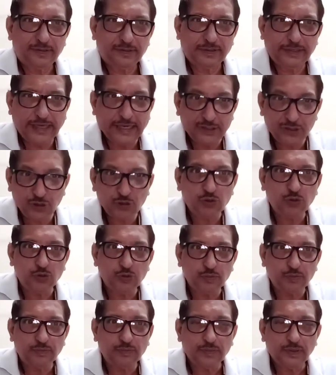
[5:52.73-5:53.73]
guest
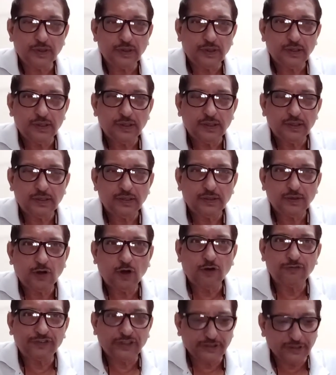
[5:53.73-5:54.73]
room
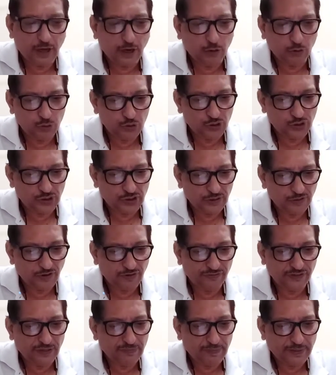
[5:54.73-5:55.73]
of that house,
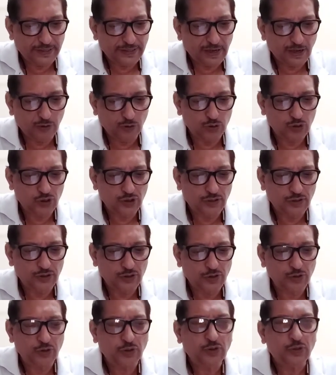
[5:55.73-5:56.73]
of that big house.
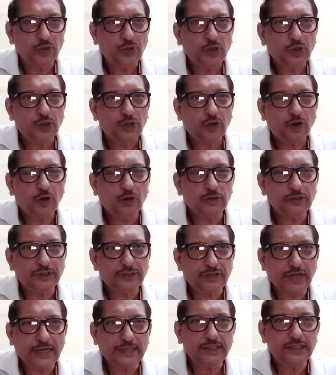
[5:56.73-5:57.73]
So all the
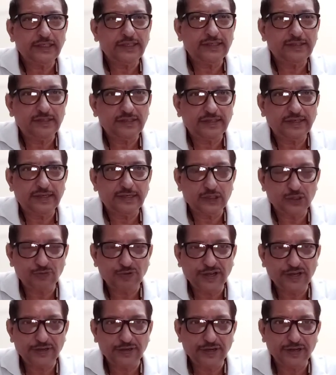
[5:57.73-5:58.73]
tragic incidents
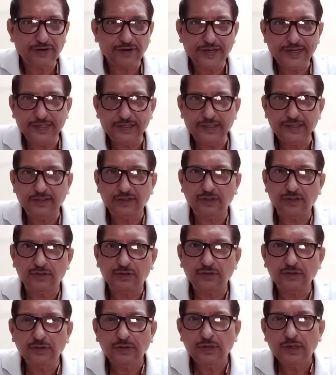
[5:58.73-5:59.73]
were narrated
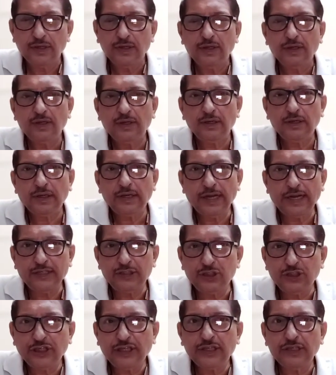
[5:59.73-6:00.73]
through
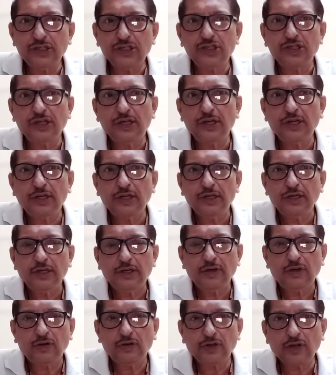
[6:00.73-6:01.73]
etchings
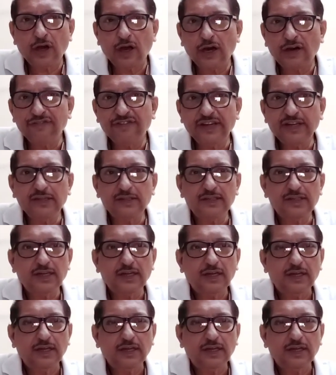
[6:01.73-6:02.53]
or carvings